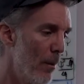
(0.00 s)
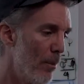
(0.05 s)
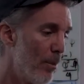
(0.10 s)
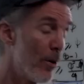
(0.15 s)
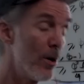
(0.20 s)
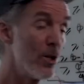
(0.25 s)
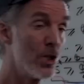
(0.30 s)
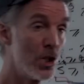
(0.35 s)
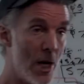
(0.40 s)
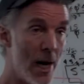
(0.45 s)

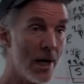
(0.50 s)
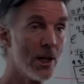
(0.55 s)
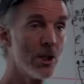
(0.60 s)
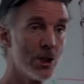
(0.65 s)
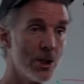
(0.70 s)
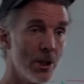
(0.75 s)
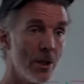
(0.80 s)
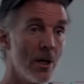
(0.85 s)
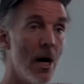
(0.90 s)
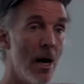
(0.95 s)

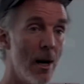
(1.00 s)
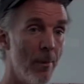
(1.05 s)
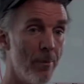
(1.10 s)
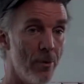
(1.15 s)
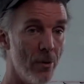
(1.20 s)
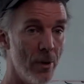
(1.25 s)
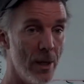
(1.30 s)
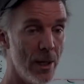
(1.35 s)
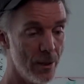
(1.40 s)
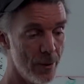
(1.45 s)
projection
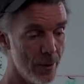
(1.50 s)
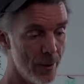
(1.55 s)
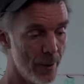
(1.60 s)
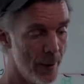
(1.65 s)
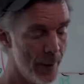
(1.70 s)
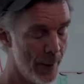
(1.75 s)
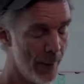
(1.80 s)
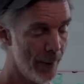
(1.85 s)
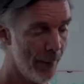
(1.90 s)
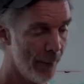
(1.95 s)

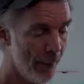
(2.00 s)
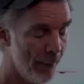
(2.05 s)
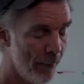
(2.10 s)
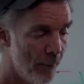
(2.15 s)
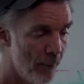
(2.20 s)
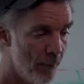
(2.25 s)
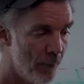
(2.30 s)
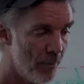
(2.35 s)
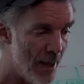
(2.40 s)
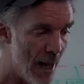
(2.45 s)
operator
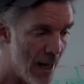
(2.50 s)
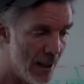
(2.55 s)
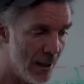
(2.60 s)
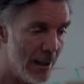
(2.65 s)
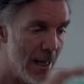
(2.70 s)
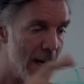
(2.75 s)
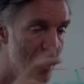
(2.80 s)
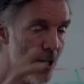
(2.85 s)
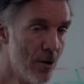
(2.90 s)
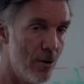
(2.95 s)
that
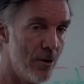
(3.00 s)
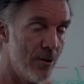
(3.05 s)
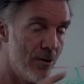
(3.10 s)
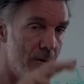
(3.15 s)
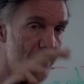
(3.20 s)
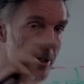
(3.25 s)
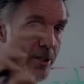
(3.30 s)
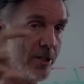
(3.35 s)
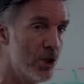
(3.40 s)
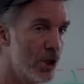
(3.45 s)

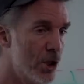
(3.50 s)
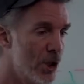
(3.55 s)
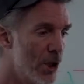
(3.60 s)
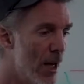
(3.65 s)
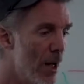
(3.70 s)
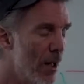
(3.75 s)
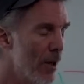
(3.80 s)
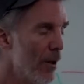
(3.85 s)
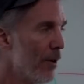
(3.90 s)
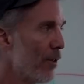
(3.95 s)
layers these
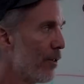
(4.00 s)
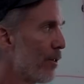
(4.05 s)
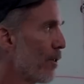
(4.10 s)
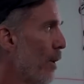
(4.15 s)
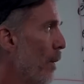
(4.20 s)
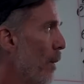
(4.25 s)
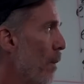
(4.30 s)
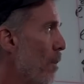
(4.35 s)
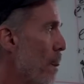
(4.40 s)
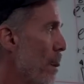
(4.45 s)

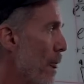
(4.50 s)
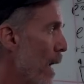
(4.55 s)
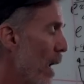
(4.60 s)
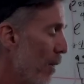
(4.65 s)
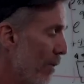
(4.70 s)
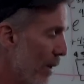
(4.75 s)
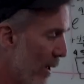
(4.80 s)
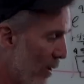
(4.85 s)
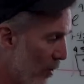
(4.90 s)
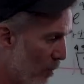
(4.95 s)
shells
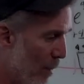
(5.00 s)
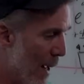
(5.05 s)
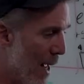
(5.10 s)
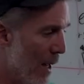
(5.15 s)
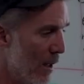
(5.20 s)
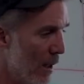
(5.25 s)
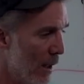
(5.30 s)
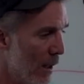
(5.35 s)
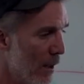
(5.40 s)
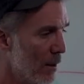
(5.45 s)
of
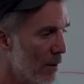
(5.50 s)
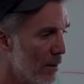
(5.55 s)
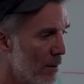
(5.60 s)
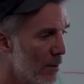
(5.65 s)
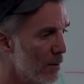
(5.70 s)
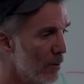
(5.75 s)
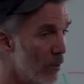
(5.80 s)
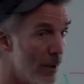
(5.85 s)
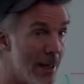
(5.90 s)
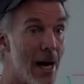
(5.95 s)
expanding
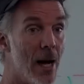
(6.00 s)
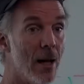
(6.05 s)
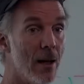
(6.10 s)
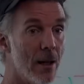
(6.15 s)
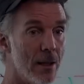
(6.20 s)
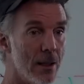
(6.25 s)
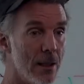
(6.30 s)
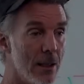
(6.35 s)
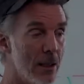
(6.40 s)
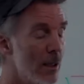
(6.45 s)

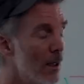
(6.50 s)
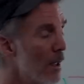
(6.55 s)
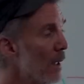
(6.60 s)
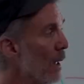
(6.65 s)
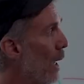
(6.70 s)
reality,